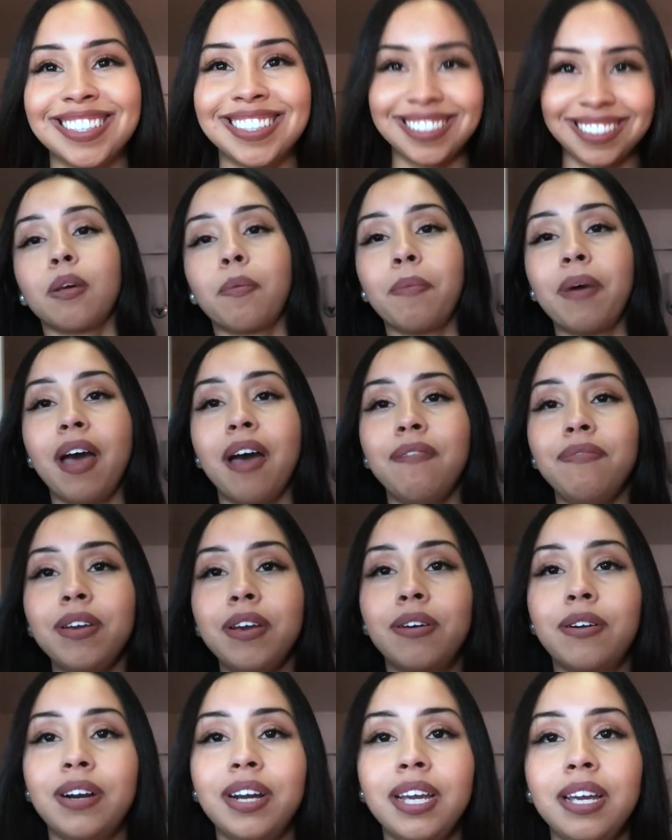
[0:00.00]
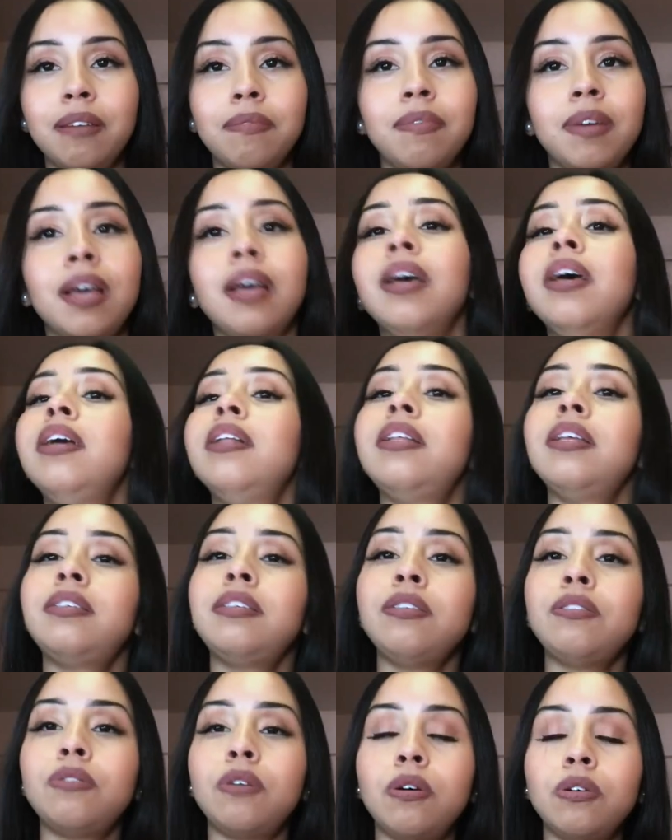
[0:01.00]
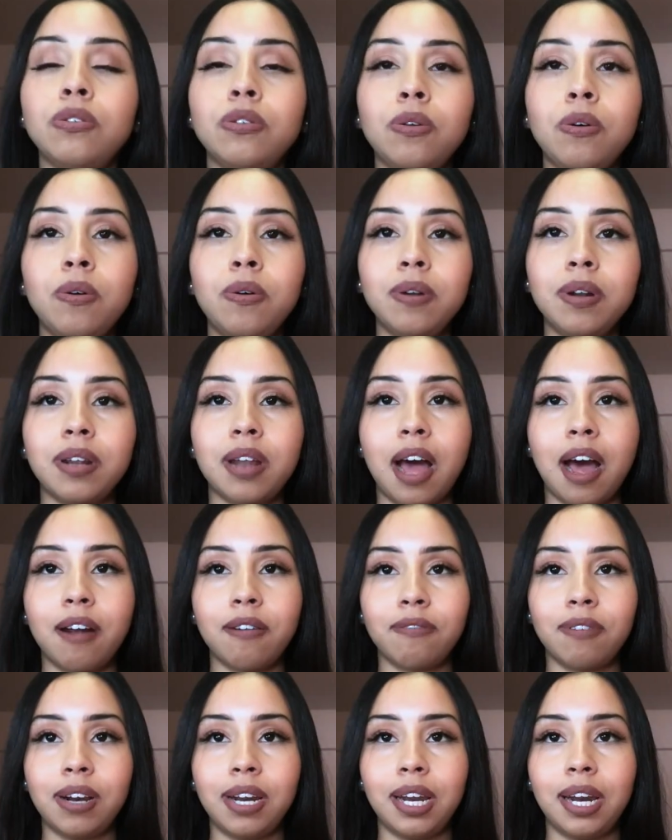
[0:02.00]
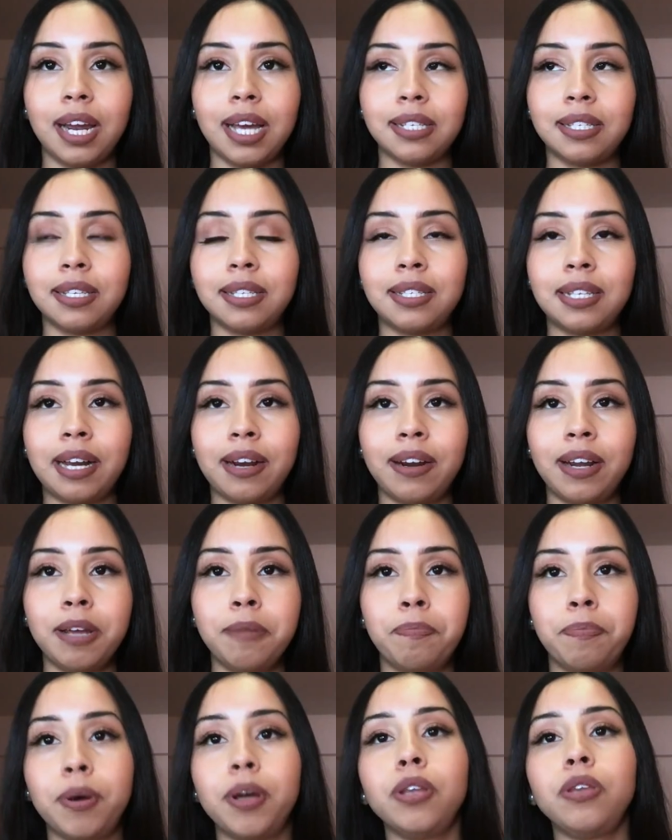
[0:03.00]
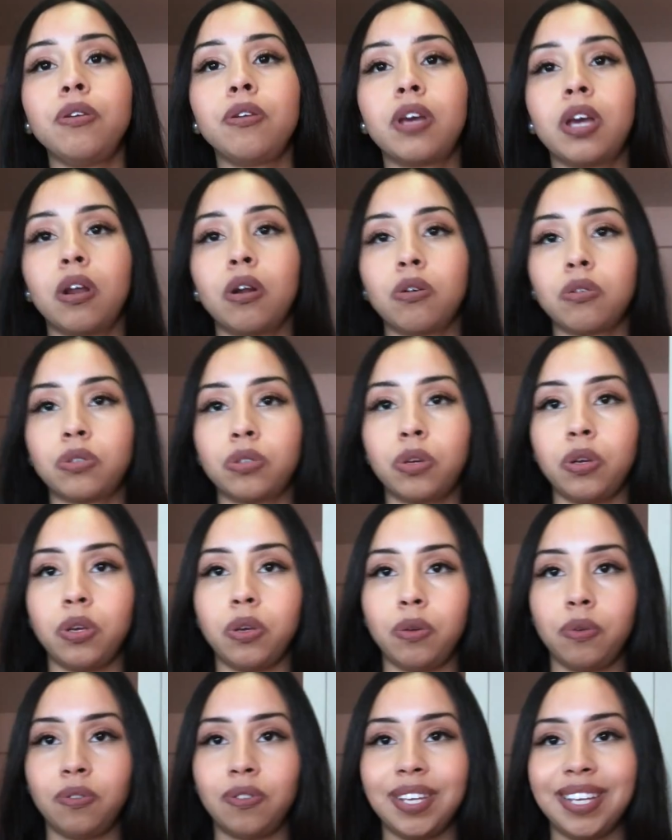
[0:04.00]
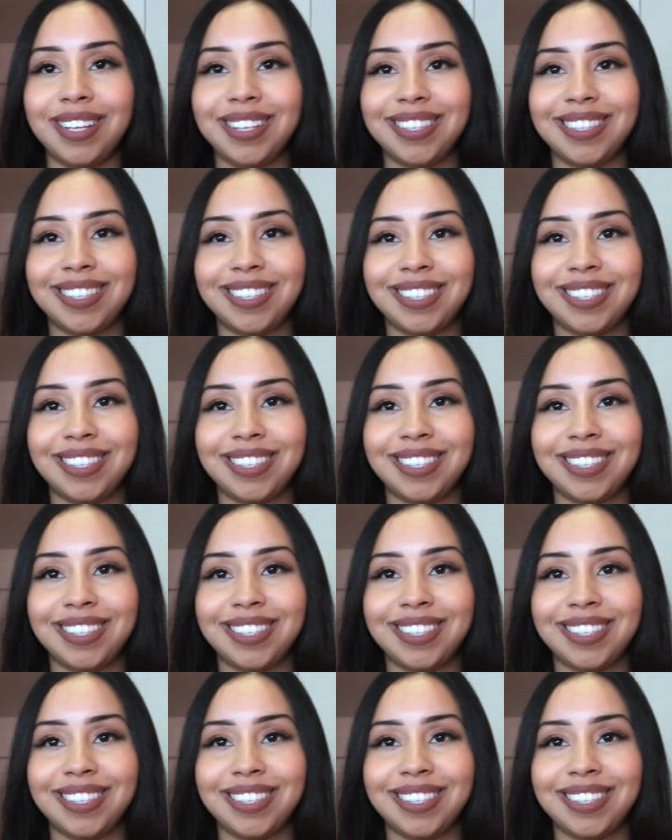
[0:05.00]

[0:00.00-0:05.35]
Some heavy cream. This is also not really necessary, but you can also use it.